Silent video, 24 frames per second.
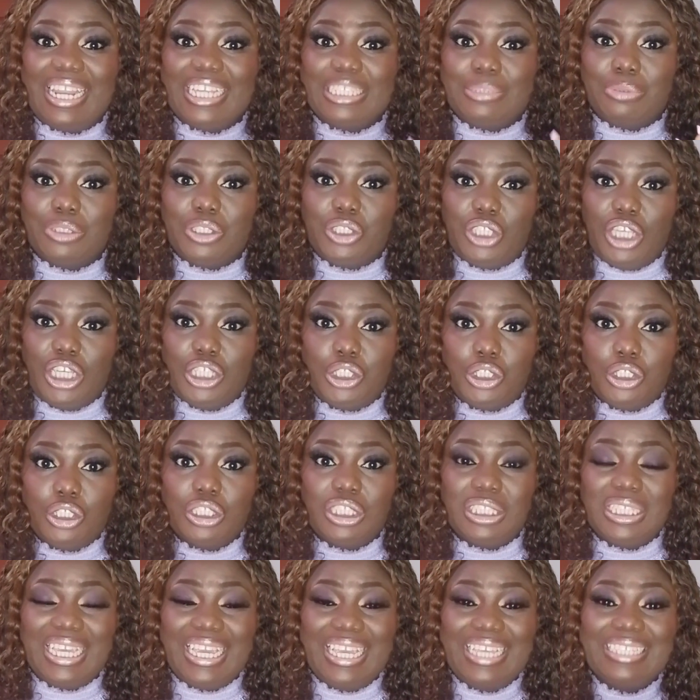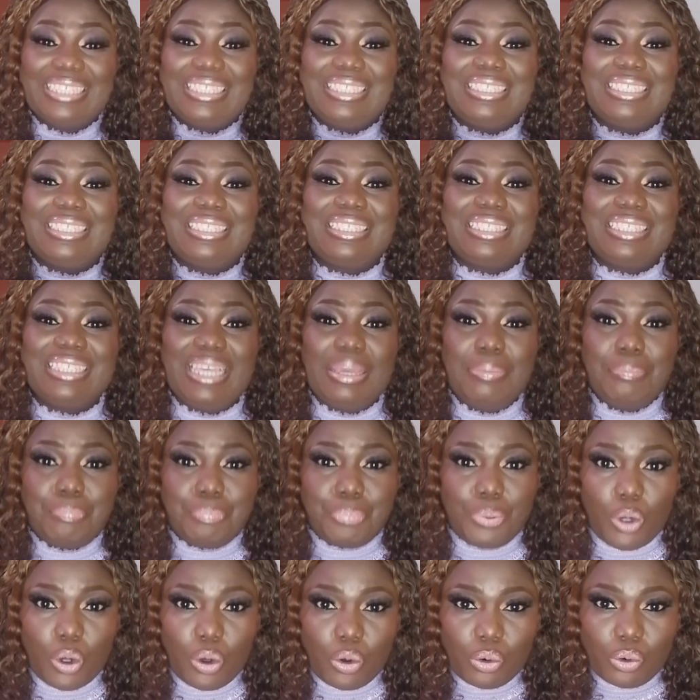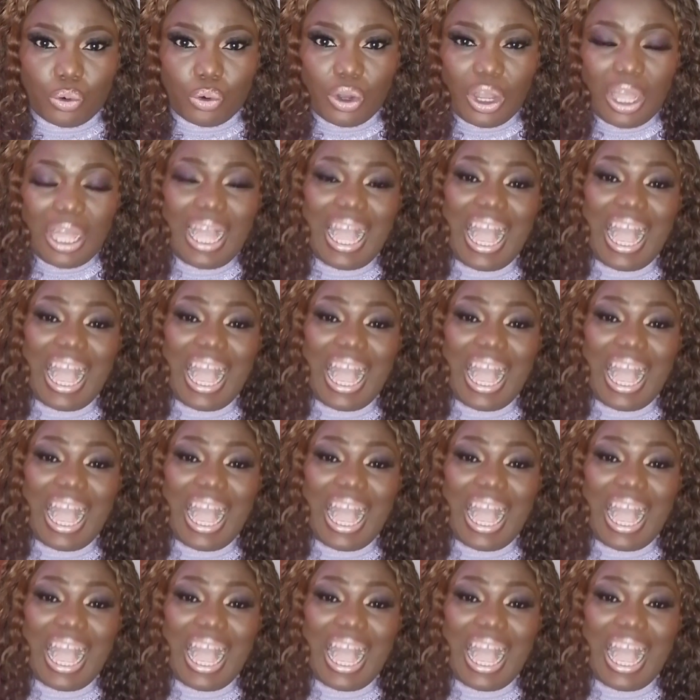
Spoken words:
expectations in simple